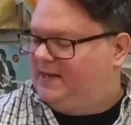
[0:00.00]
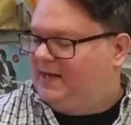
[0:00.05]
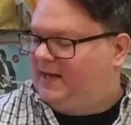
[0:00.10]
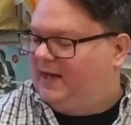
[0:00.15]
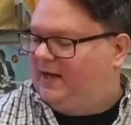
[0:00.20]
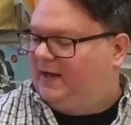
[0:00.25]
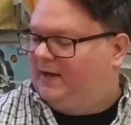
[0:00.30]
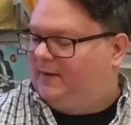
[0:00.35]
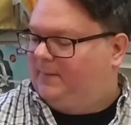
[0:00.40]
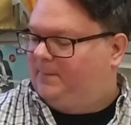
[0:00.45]

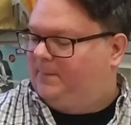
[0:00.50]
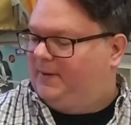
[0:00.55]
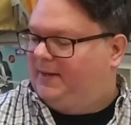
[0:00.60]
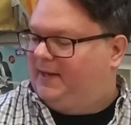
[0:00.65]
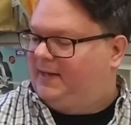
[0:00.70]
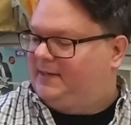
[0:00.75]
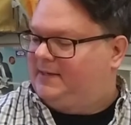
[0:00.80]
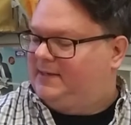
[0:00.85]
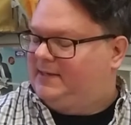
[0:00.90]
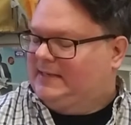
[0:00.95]
Um,
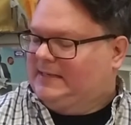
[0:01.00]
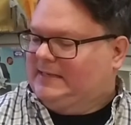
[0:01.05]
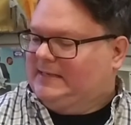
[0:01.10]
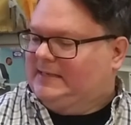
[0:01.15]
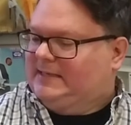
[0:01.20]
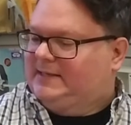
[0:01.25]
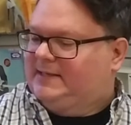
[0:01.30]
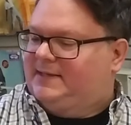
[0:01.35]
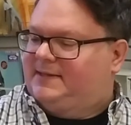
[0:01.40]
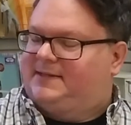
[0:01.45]
but
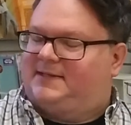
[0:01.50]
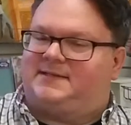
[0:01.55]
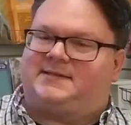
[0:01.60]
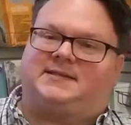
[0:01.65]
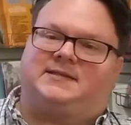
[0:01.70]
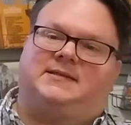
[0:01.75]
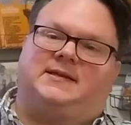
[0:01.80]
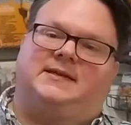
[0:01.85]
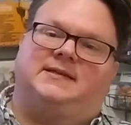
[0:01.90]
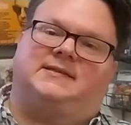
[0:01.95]

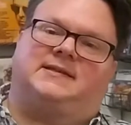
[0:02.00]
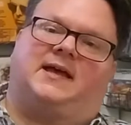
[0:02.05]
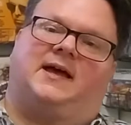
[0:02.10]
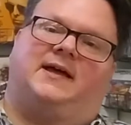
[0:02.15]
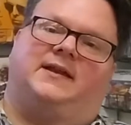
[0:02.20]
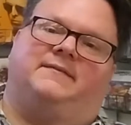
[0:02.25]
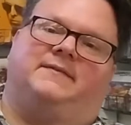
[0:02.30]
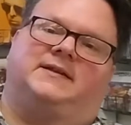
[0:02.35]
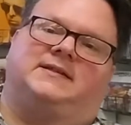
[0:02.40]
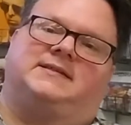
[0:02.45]
this is kind
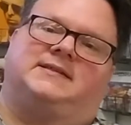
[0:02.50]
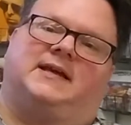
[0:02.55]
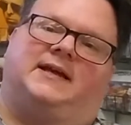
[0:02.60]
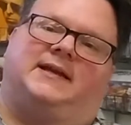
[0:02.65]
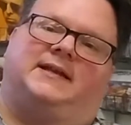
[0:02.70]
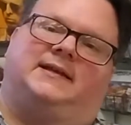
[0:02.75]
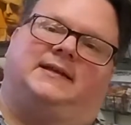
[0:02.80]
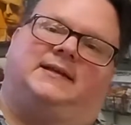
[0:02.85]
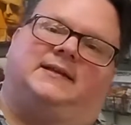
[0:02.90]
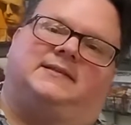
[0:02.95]
of exciting.